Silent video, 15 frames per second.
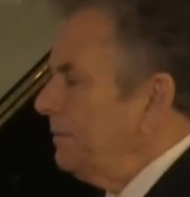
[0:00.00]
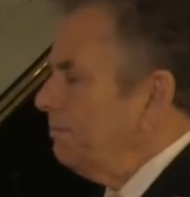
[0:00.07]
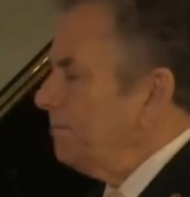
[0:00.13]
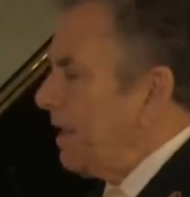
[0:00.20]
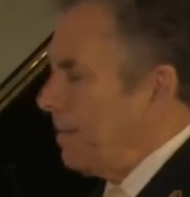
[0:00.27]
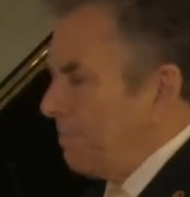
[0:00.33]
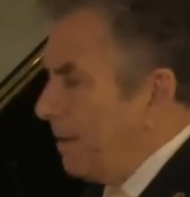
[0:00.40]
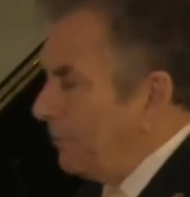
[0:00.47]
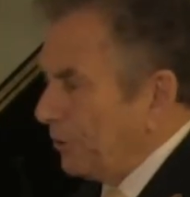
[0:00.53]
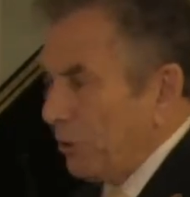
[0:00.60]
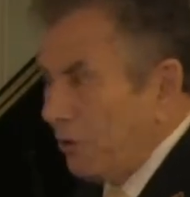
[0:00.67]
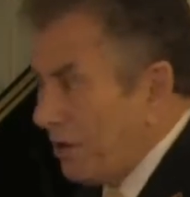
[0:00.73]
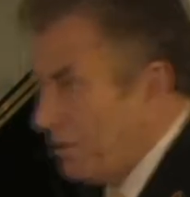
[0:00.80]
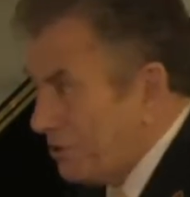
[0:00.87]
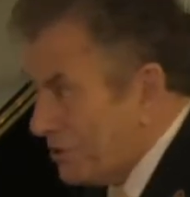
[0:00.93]
that people
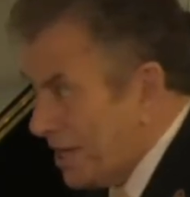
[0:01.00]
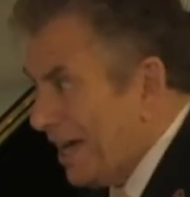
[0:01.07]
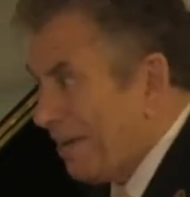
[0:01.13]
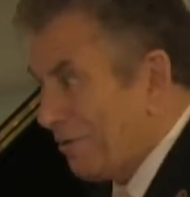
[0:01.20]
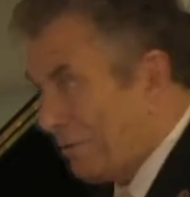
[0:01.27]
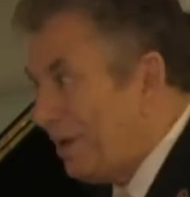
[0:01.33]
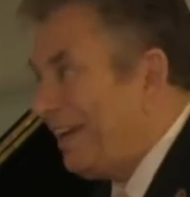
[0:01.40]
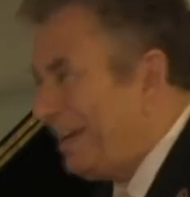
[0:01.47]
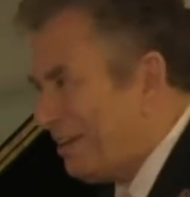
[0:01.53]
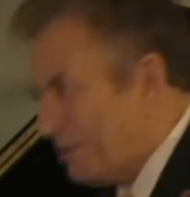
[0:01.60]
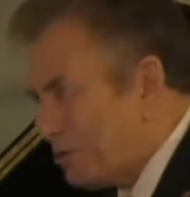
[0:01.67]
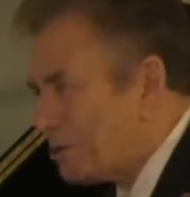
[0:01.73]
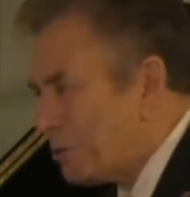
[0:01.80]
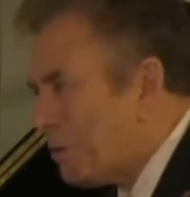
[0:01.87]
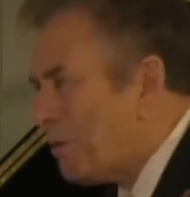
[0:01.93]
don't understand are really
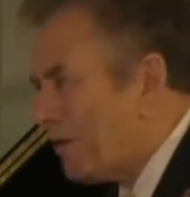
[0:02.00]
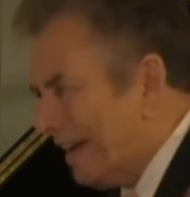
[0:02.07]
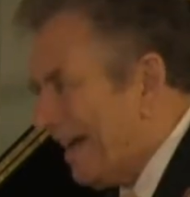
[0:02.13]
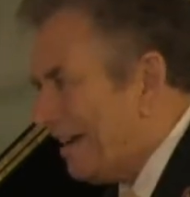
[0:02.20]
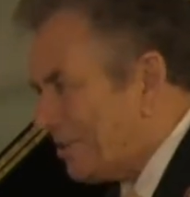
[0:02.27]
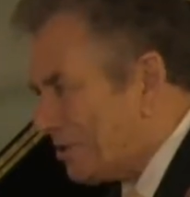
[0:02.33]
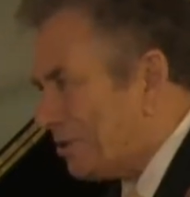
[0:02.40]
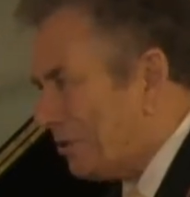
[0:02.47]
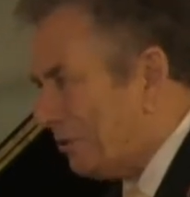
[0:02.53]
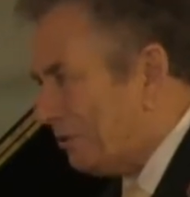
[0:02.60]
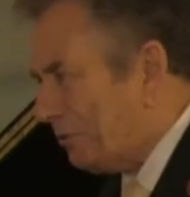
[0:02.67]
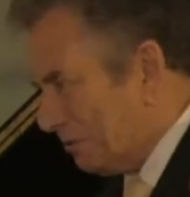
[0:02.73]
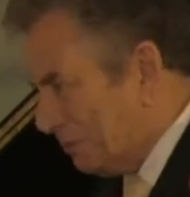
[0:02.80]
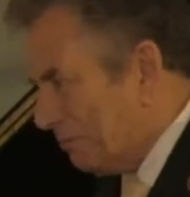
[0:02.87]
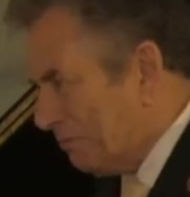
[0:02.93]
true
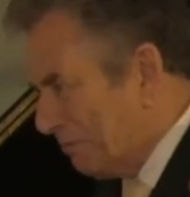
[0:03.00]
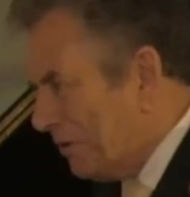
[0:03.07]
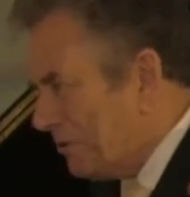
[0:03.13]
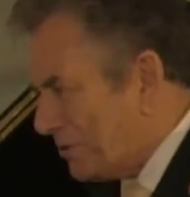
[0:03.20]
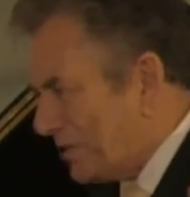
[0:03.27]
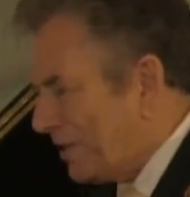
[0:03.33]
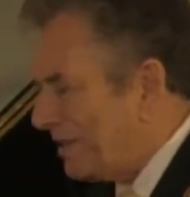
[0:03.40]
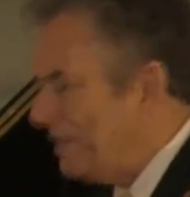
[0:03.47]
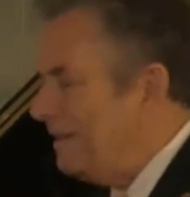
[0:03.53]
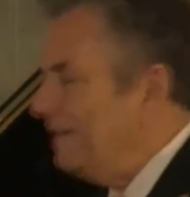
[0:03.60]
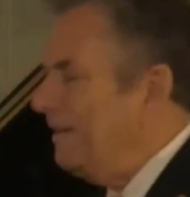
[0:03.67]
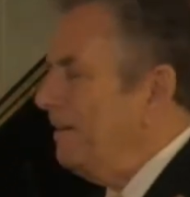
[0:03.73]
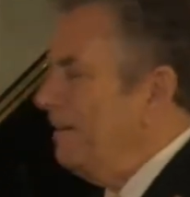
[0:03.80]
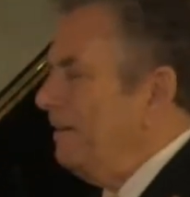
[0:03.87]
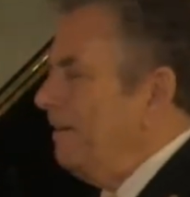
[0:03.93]
classical music.
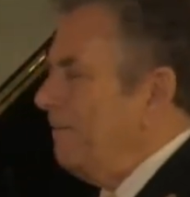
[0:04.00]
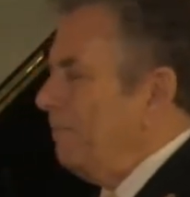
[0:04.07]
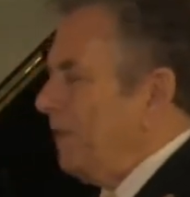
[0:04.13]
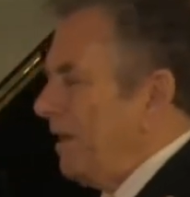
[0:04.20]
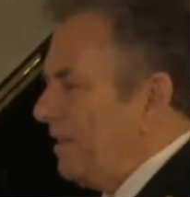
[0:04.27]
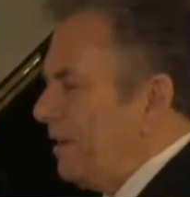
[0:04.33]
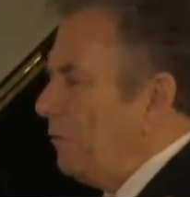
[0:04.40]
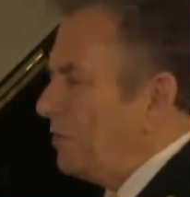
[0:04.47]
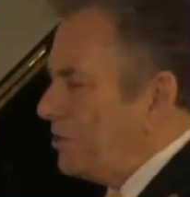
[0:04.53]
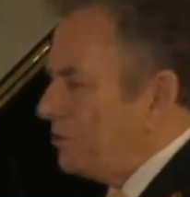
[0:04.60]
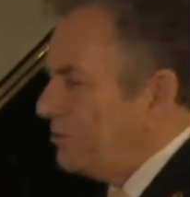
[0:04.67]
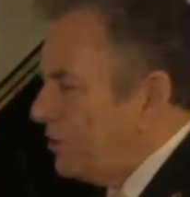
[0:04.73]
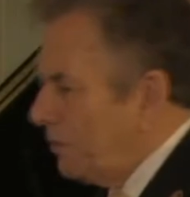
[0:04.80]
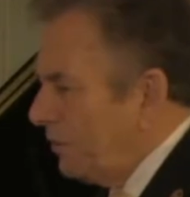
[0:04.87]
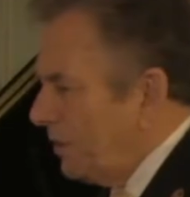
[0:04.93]
I think what you're
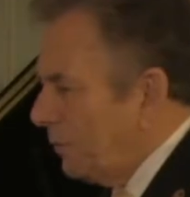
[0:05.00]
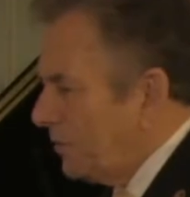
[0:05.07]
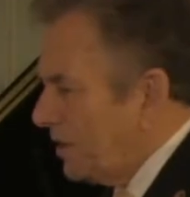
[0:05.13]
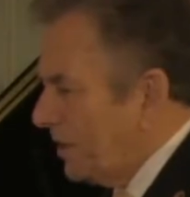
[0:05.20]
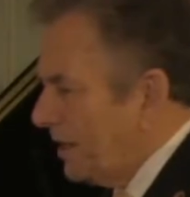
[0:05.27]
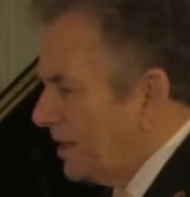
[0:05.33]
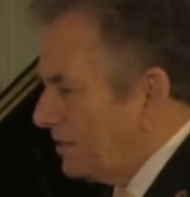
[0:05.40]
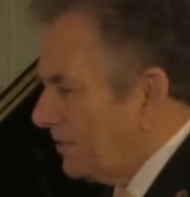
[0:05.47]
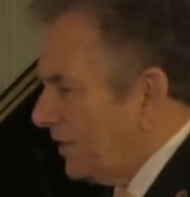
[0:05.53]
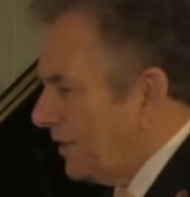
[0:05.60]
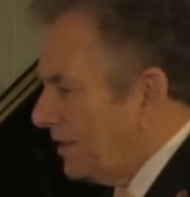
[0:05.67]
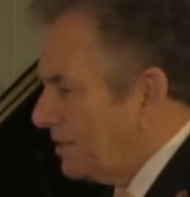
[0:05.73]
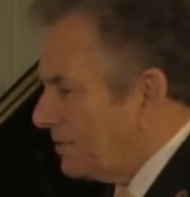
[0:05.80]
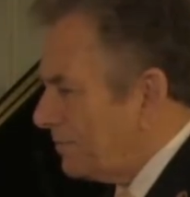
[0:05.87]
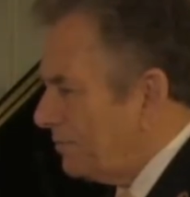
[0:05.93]
doing with the Las
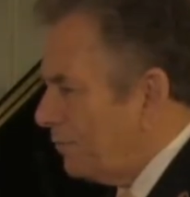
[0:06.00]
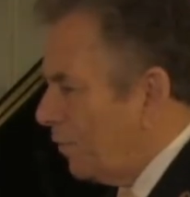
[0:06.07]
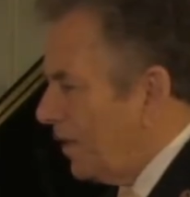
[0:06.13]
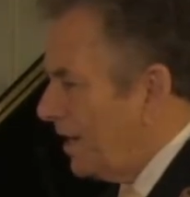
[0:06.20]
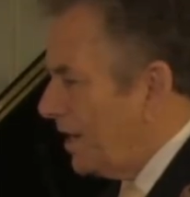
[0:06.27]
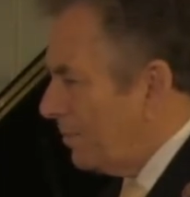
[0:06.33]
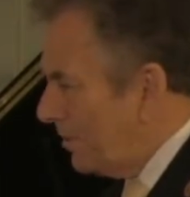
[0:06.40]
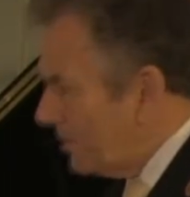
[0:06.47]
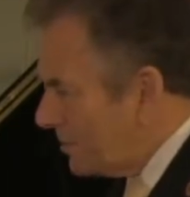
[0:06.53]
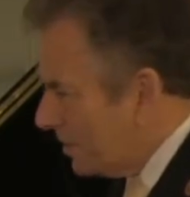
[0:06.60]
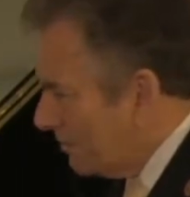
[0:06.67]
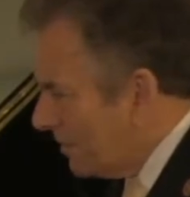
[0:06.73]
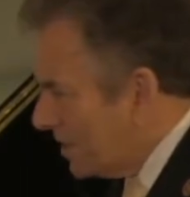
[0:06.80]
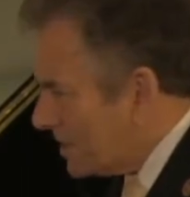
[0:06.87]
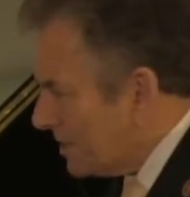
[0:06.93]
Vegas Wine and
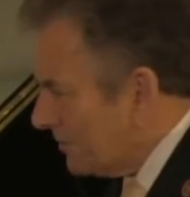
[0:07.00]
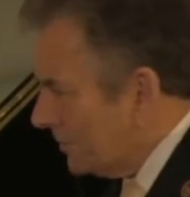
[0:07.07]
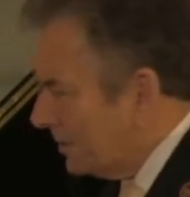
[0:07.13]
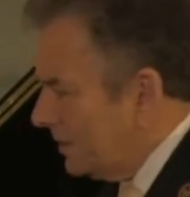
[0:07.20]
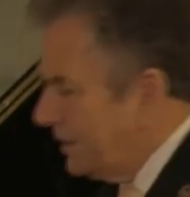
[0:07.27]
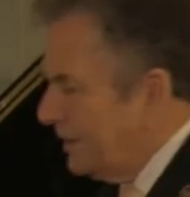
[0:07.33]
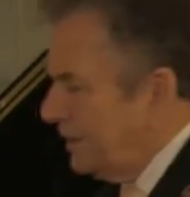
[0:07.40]
Music Festival